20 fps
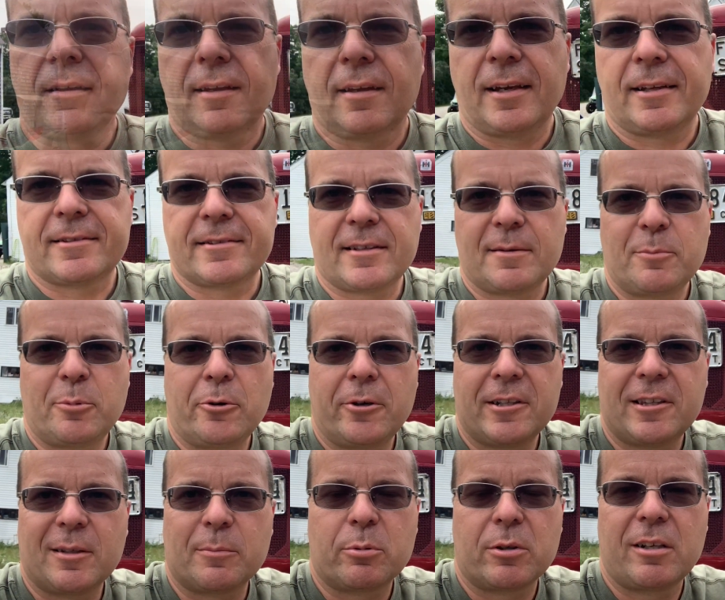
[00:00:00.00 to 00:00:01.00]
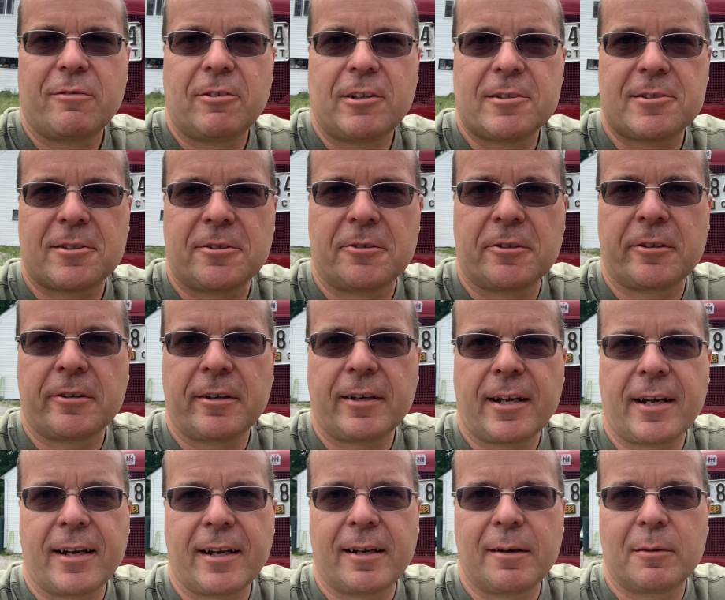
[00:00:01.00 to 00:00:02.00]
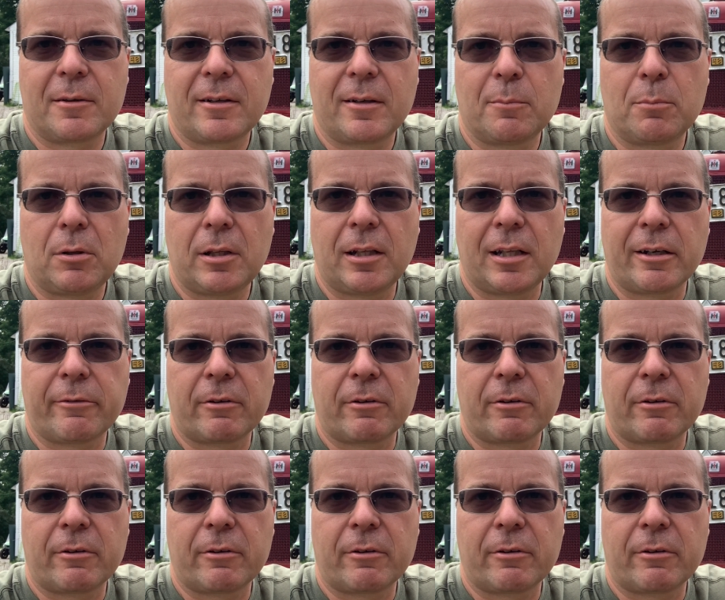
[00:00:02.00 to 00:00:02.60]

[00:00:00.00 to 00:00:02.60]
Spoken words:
At some point, the previous owner had completely